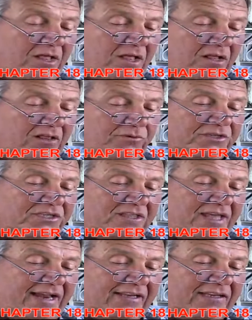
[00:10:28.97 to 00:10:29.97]
Lewis
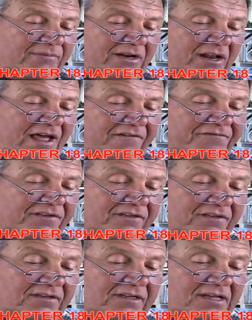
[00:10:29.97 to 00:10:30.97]
thanked him and left,
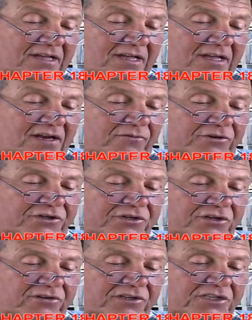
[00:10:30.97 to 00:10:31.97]

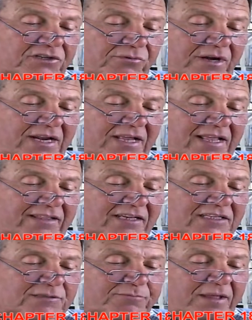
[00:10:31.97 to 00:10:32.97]
returned to Serena, and they
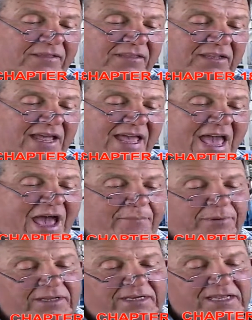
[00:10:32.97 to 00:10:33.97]
spent the day
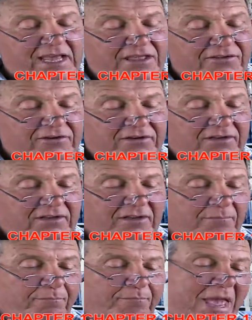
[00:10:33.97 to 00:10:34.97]
happily together,
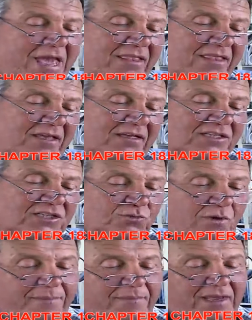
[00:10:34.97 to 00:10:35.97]
bathing,
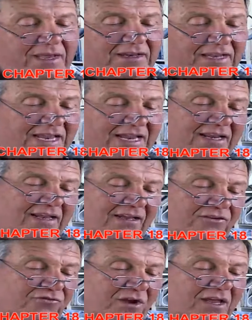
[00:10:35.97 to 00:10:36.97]
swimming, and eating,
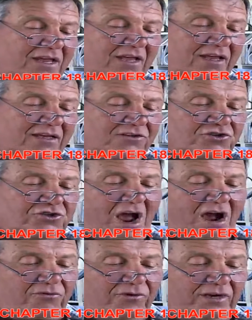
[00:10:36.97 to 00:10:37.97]
and drinking, and
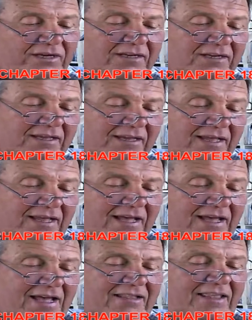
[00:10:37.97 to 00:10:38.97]
showering,
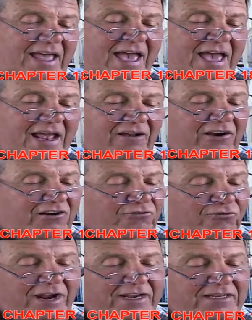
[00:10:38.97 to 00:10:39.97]
and they had a
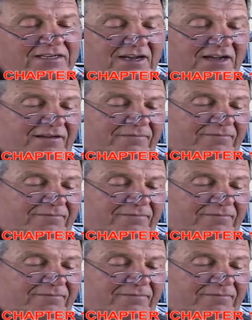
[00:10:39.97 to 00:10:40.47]
great time.